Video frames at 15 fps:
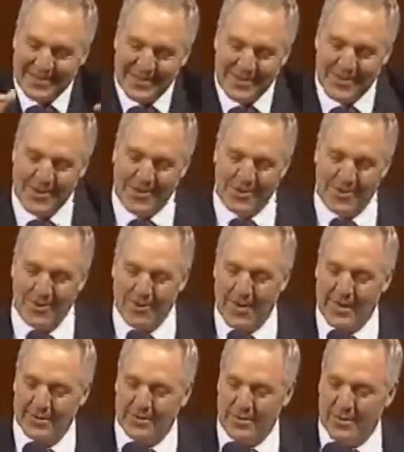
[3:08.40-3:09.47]
go
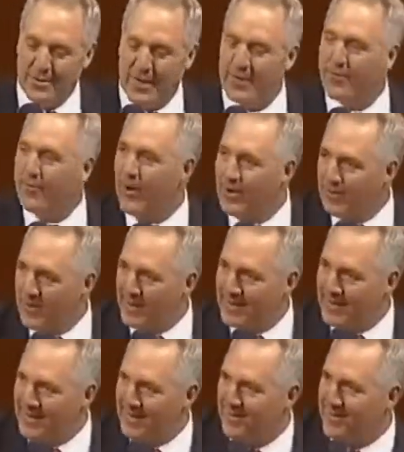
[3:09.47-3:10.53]
out to Lake Frederick
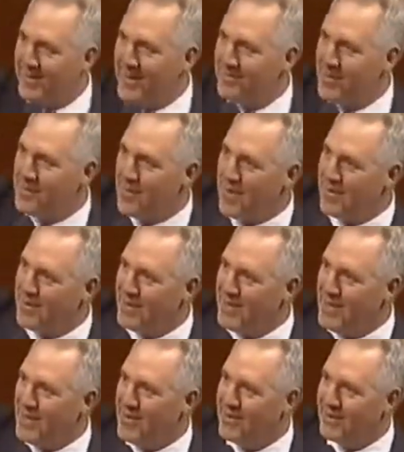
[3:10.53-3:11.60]
and climb up on the
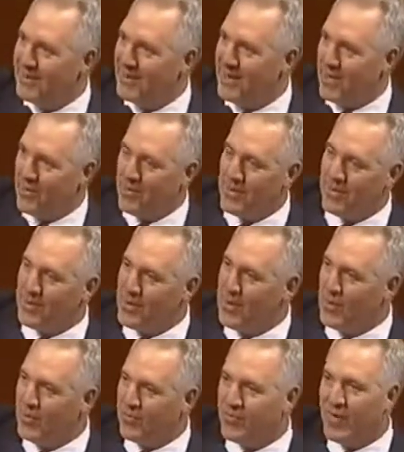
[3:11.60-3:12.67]
hill and get on one of the
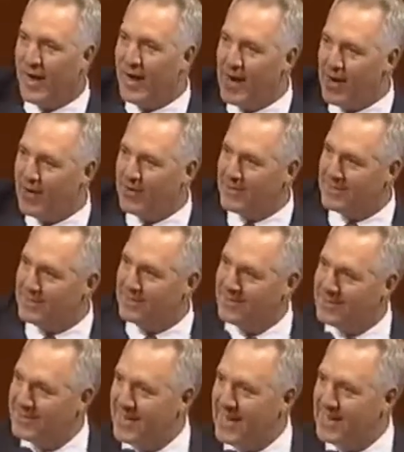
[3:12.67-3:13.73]
old fire
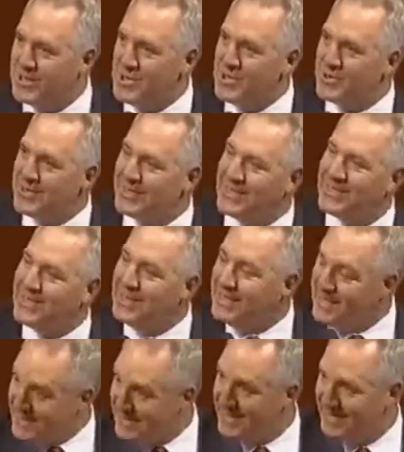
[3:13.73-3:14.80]
stands, you can
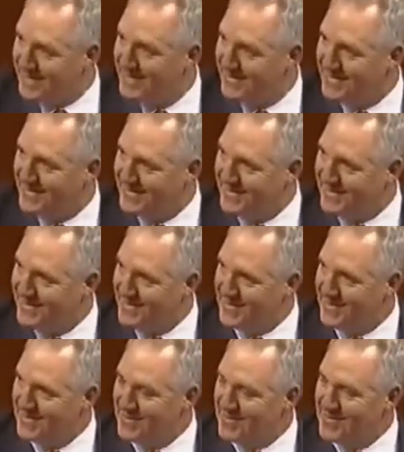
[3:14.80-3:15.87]
see
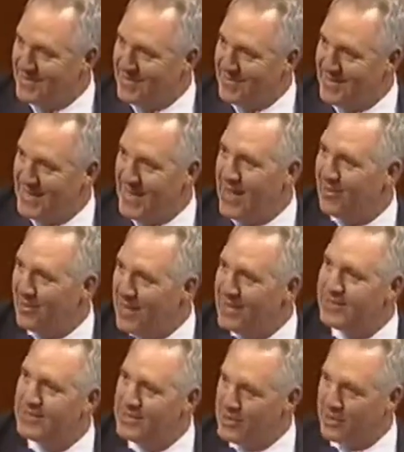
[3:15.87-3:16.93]
the
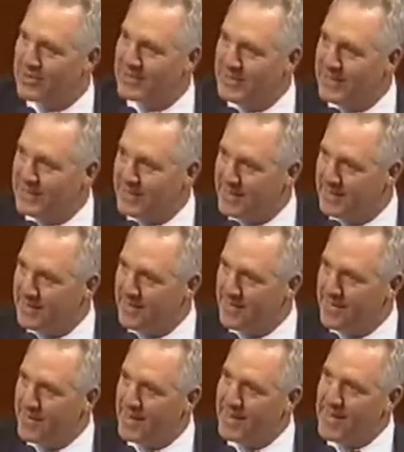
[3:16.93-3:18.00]
outlines of New York City.
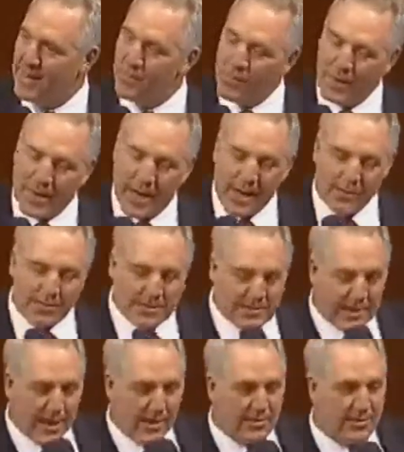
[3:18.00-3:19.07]
And when I was
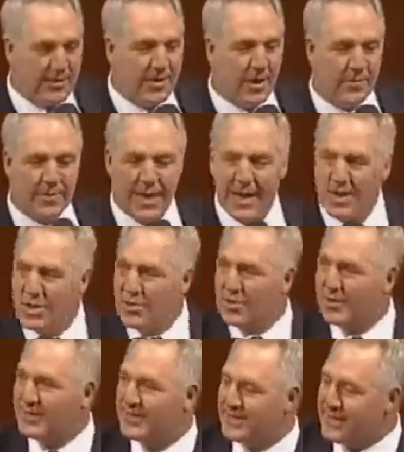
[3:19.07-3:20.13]
there as a young man, you
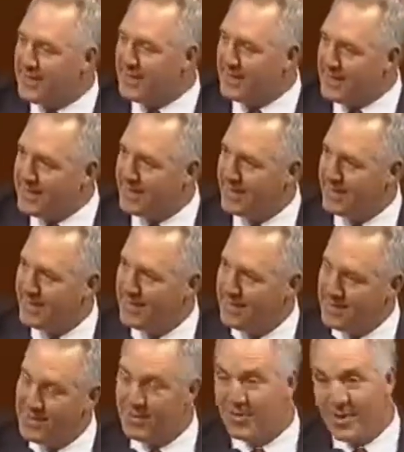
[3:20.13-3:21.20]
could see,
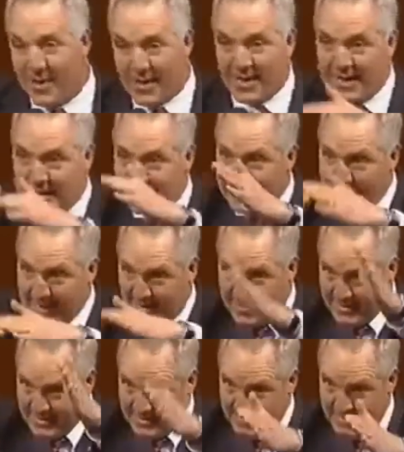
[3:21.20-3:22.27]
you'd think, it's kind of,